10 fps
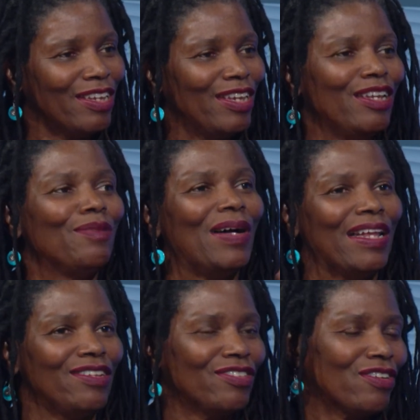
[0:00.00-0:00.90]

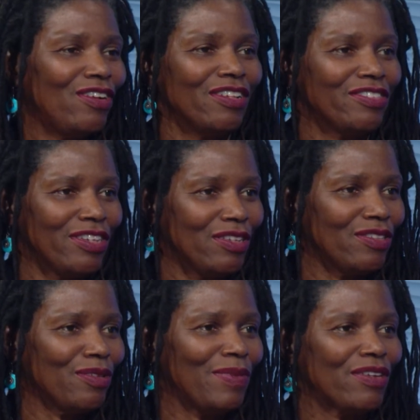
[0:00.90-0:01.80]
anybody's car
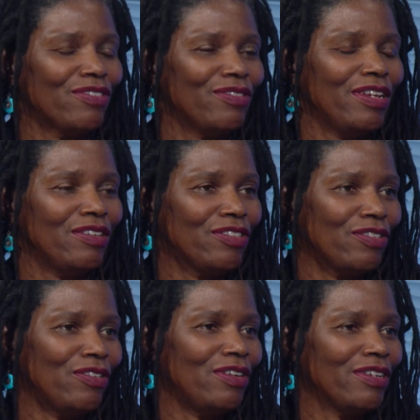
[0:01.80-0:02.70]
seats to make sure they're
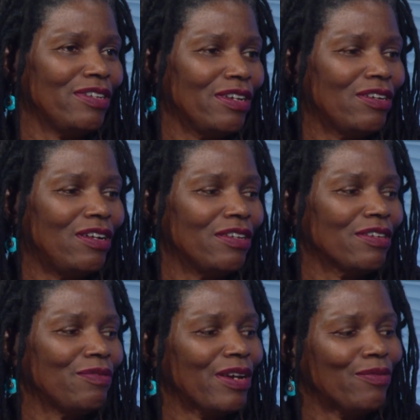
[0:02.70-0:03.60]
installed in their car the
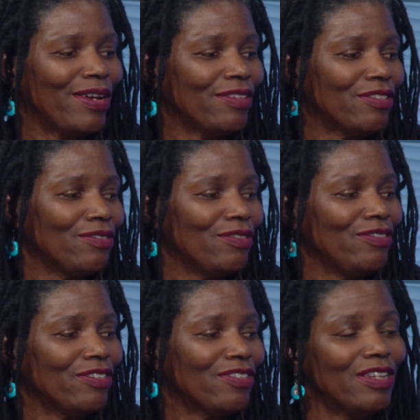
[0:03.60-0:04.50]
correct way. So you
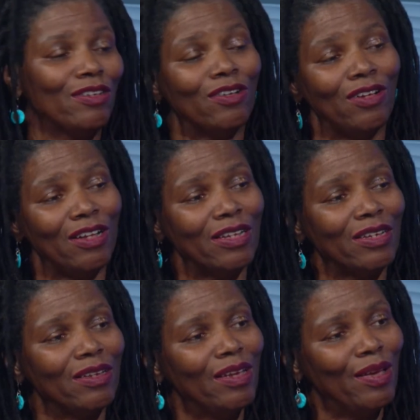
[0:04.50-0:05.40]
just need to call
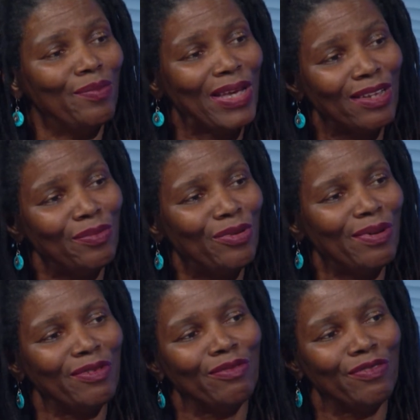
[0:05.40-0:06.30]
and make an
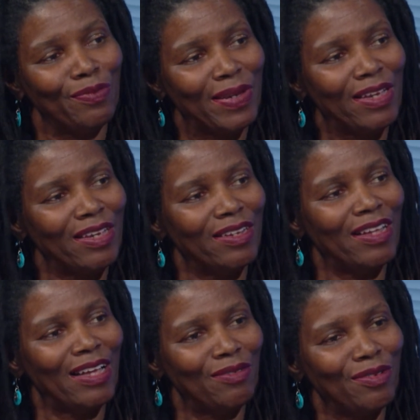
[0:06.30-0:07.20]
appointment with me, and
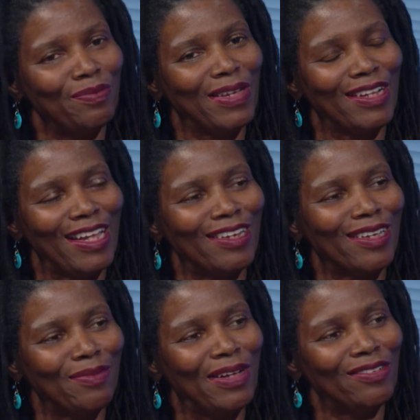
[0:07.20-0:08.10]
I will be glad to
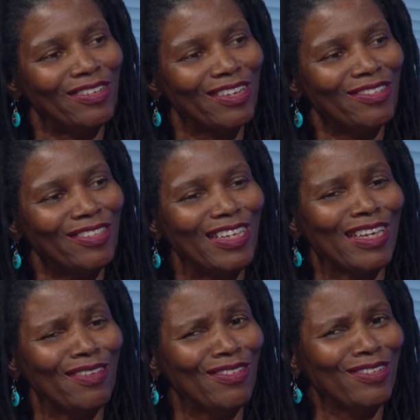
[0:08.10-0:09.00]
come out and check your seat
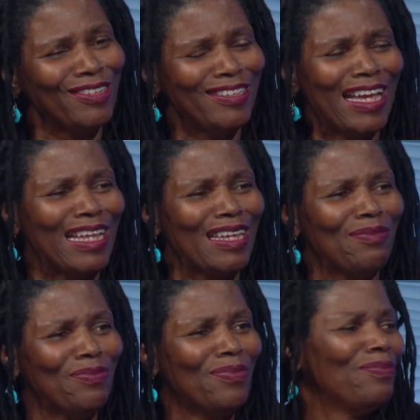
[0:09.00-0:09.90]
and give you a little tiny
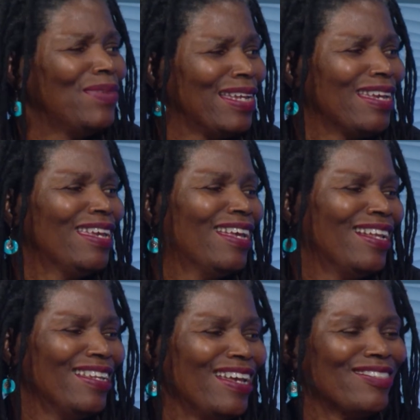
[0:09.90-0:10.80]
mini
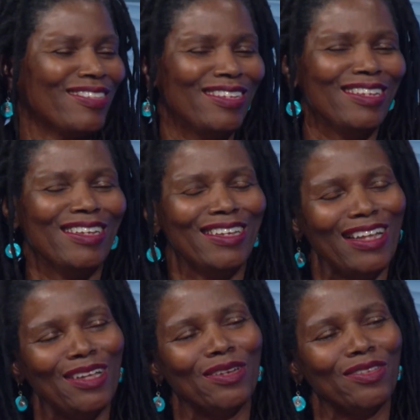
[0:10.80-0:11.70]
lesson in
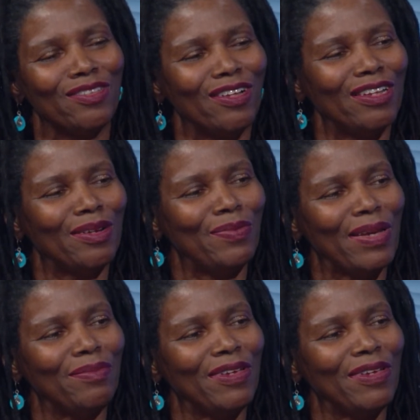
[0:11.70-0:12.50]
how to install that baby